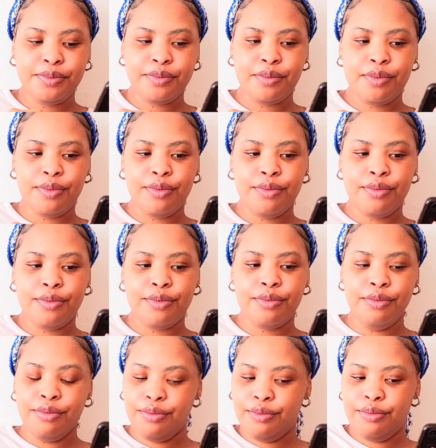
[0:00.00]

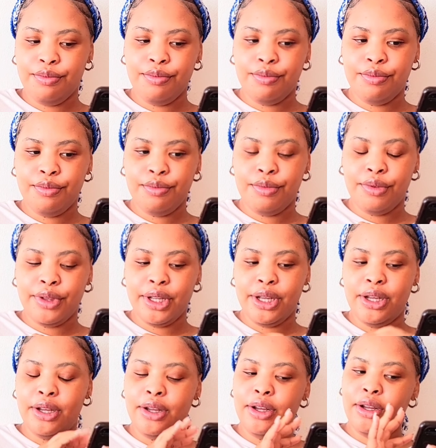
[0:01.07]

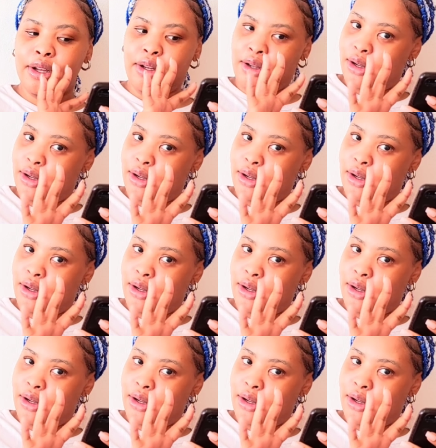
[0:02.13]
No one is speaking in this clip.